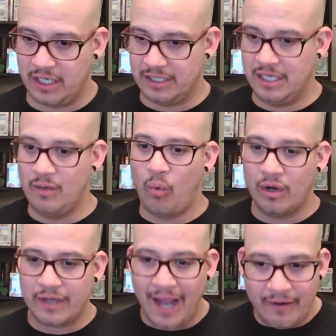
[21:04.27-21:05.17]
because he
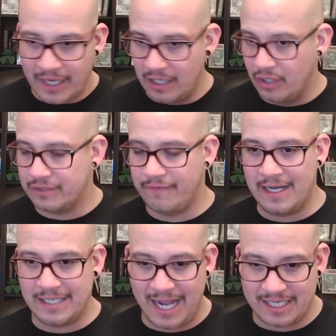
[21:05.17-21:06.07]
worked out and he looks
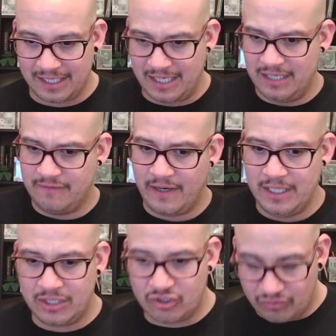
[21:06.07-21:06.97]
fantastic and he's very,
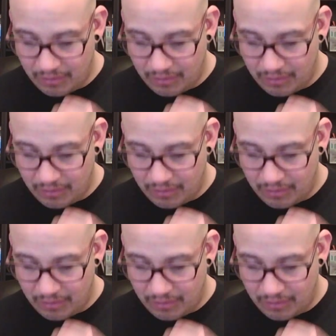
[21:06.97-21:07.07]
str